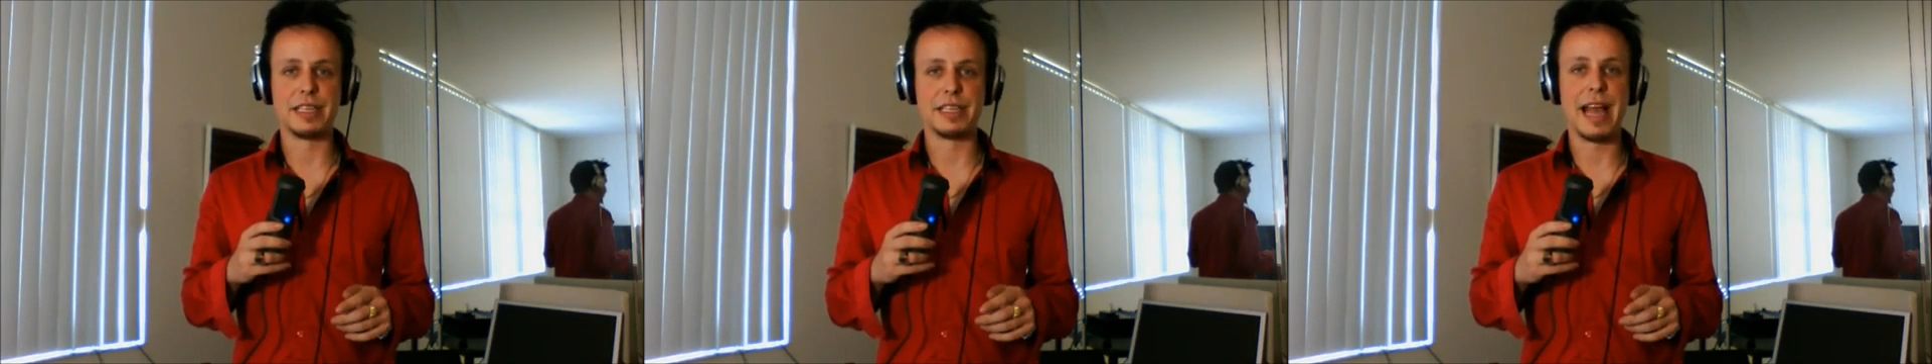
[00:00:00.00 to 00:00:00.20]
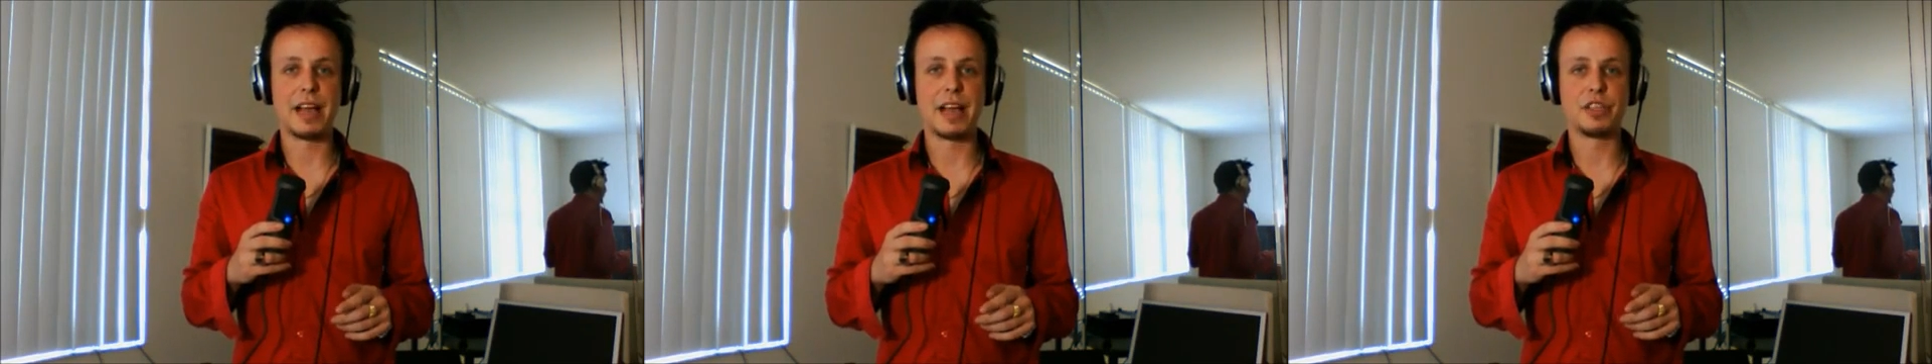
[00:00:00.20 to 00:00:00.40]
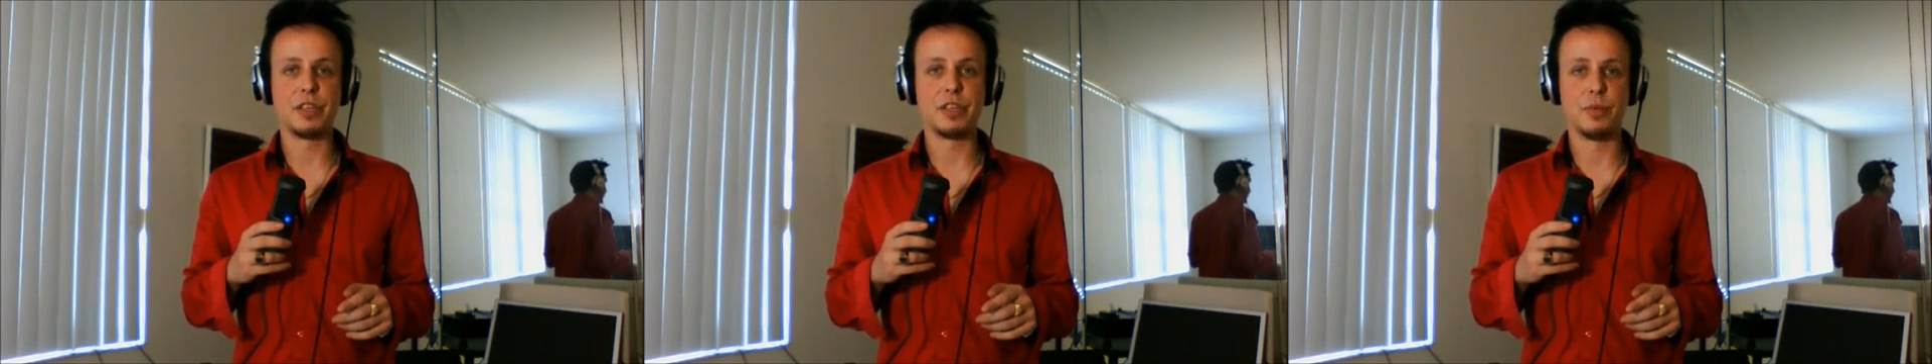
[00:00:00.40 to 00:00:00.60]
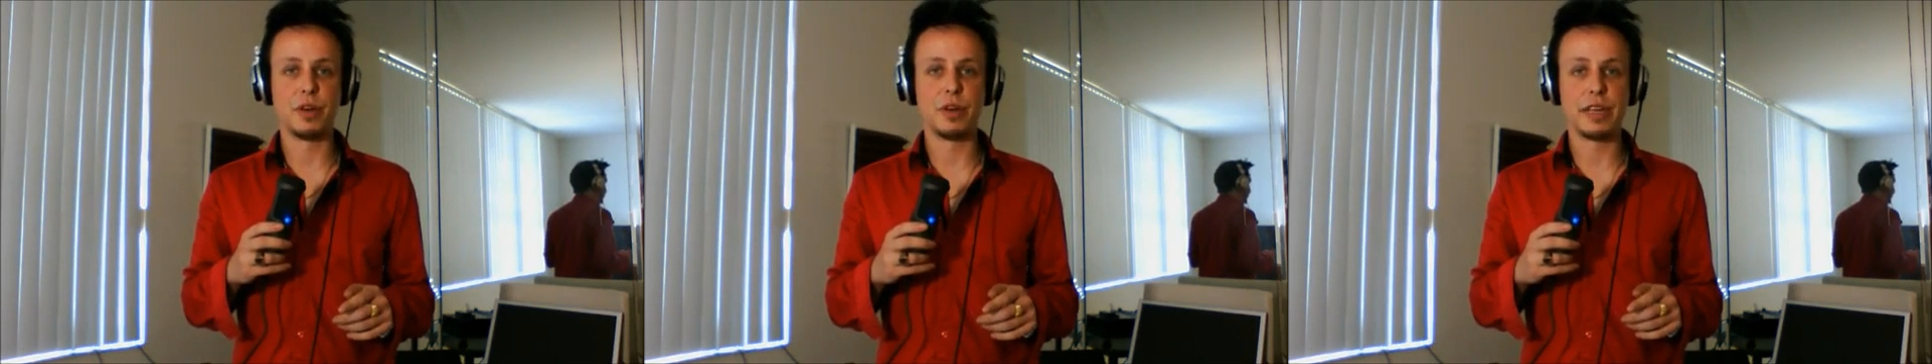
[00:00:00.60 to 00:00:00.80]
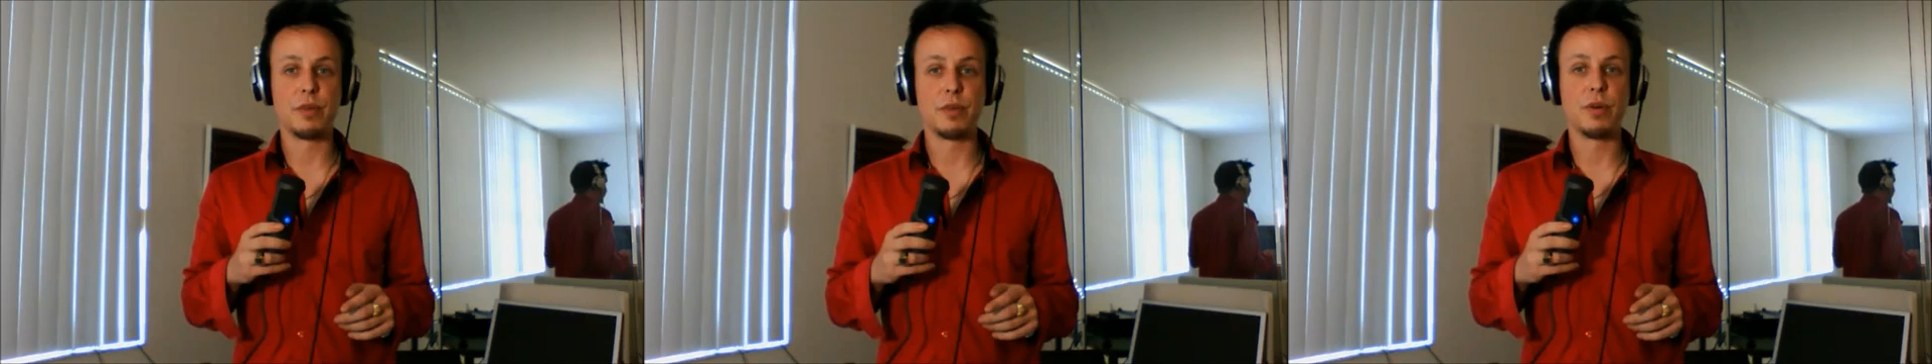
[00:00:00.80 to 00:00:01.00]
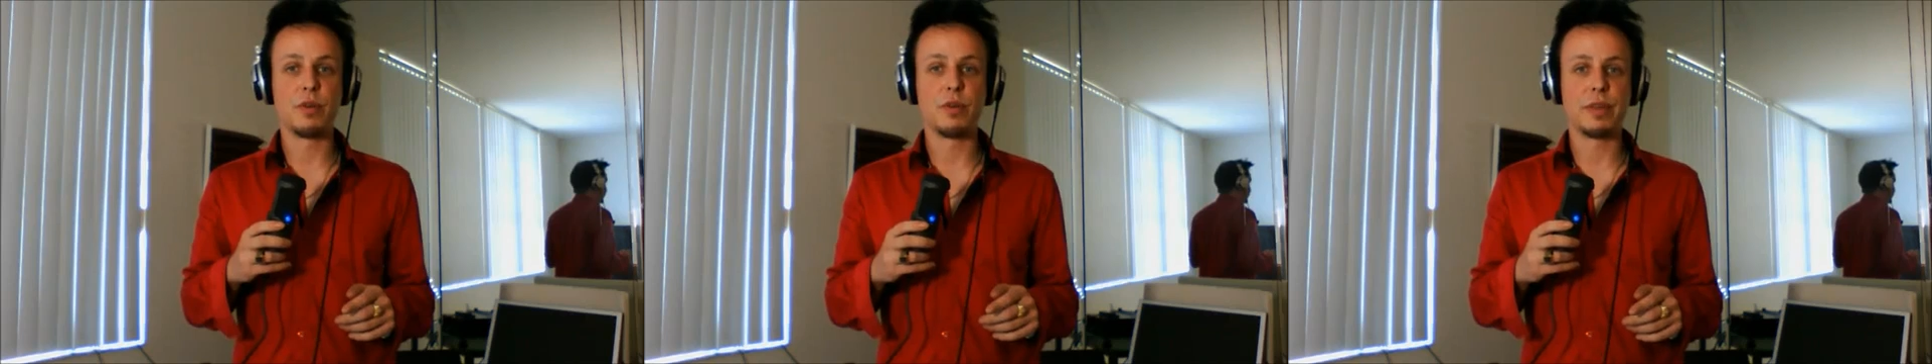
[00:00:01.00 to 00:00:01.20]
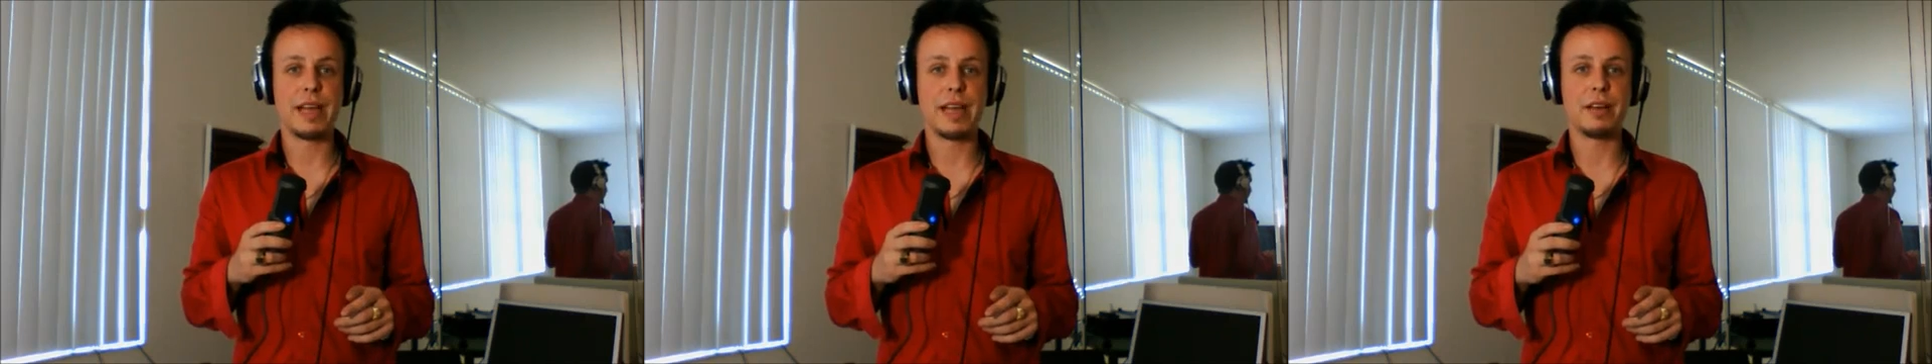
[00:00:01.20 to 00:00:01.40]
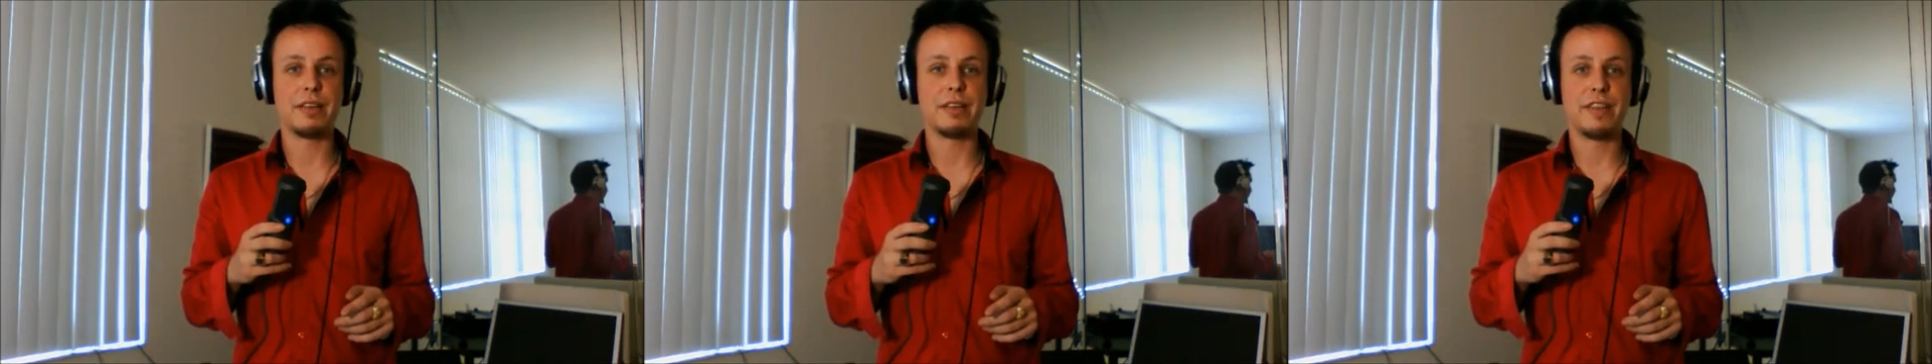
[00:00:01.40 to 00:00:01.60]
that actually work and work
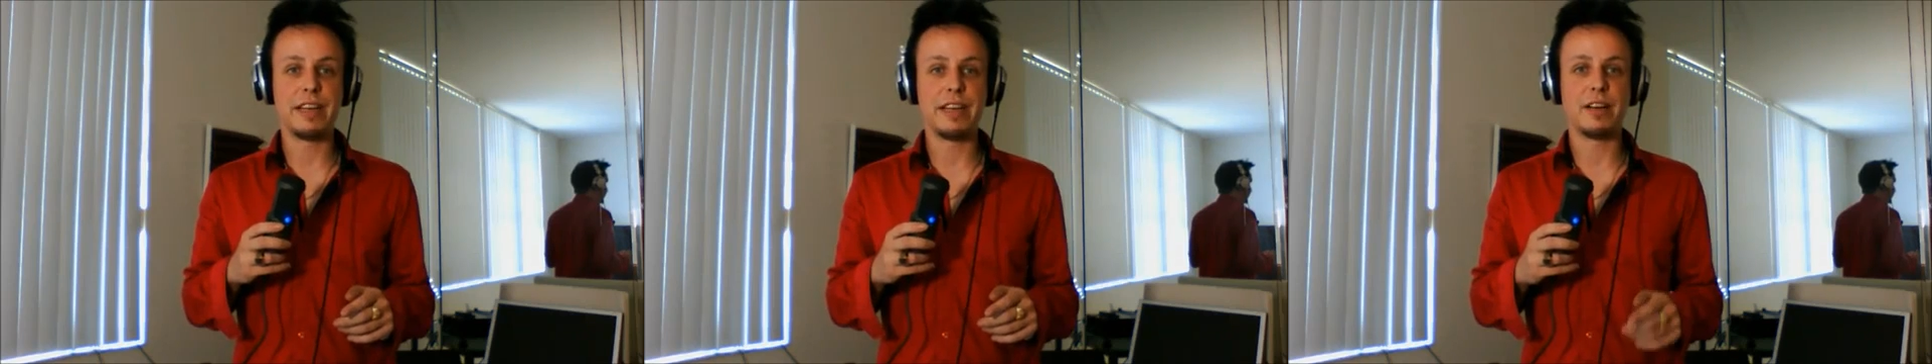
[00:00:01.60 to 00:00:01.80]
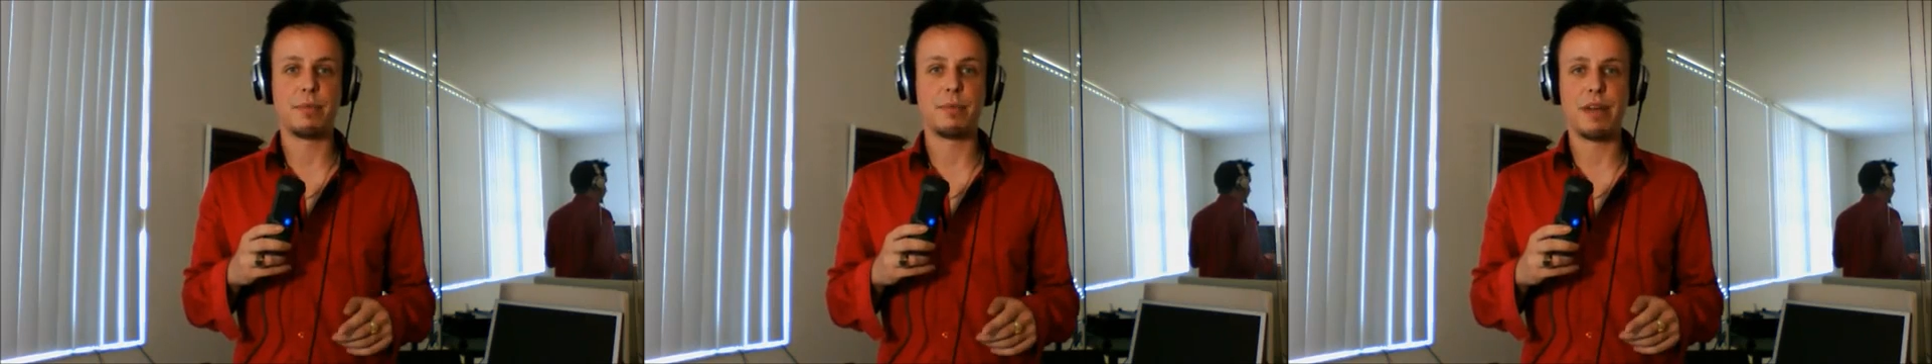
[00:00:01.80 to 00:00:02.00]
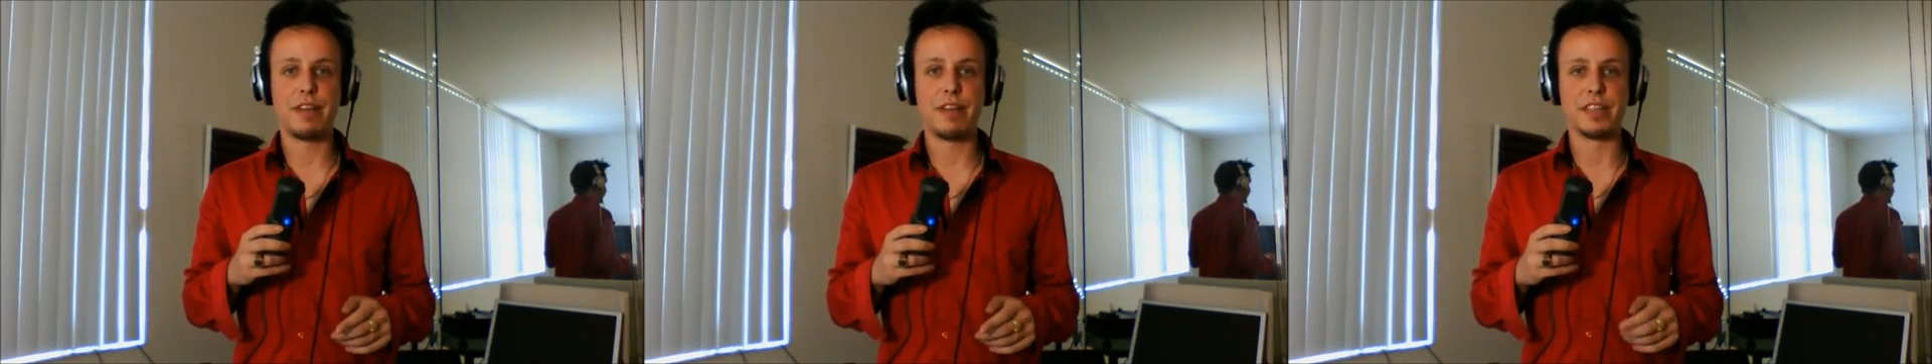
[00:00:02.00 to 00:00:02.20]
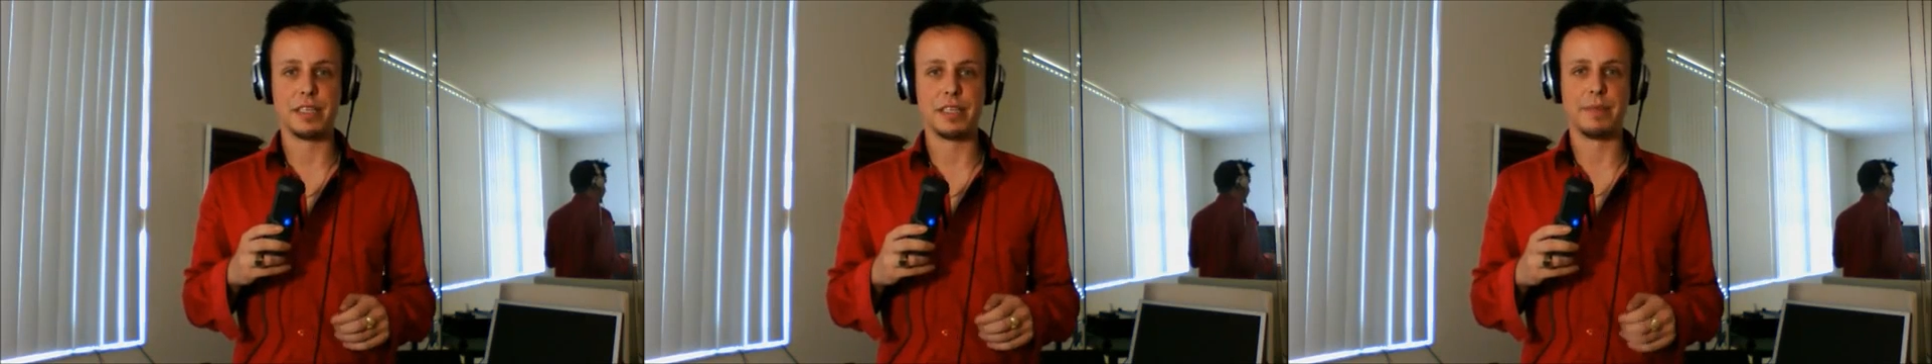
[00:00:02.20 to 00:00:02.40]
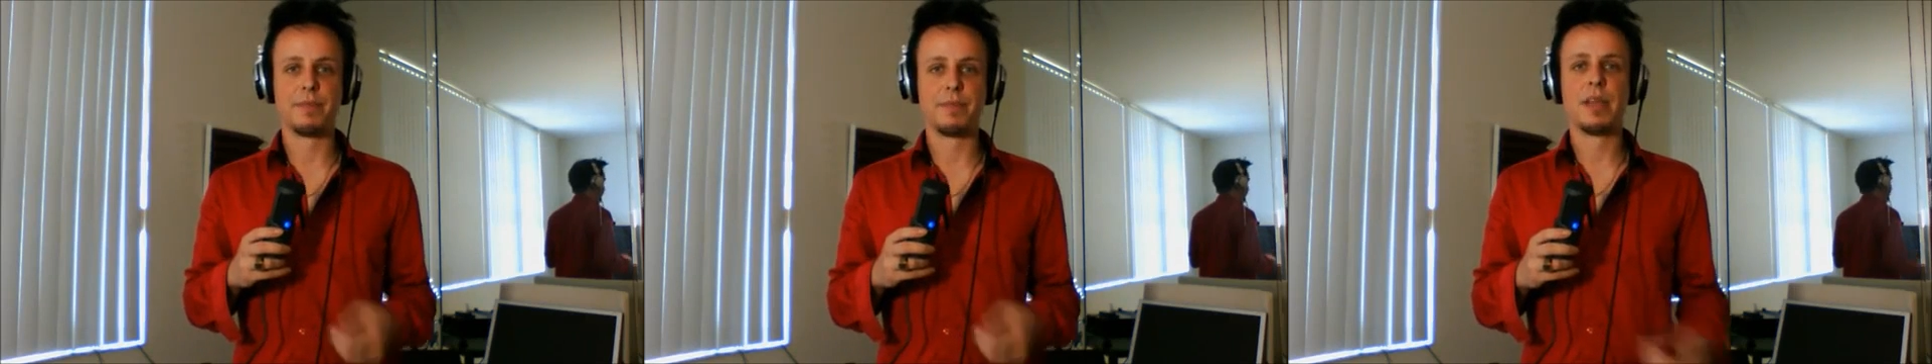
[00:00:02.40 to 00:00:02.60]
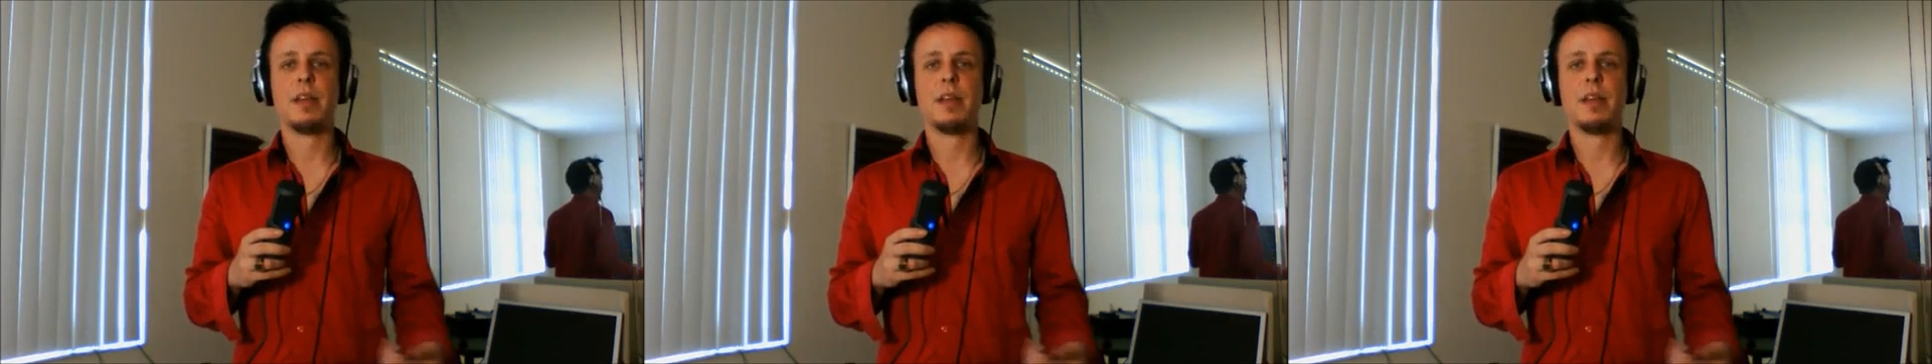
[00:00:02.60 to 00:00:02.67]
without invading our privacy,